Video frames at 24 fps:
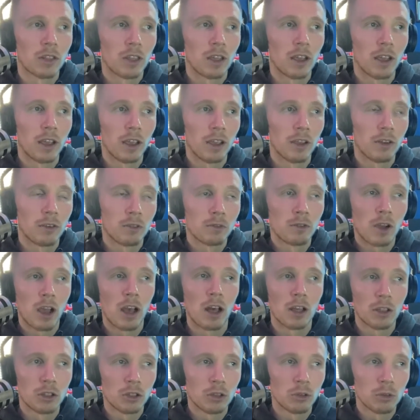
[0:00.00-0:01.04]
they
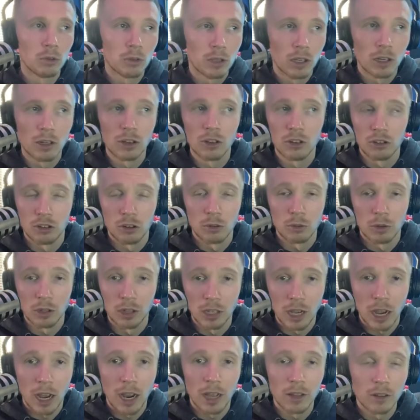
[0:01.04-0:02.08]
value Kadisha
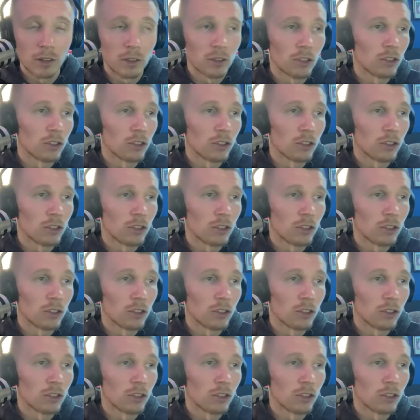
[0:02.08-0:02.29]
really highly,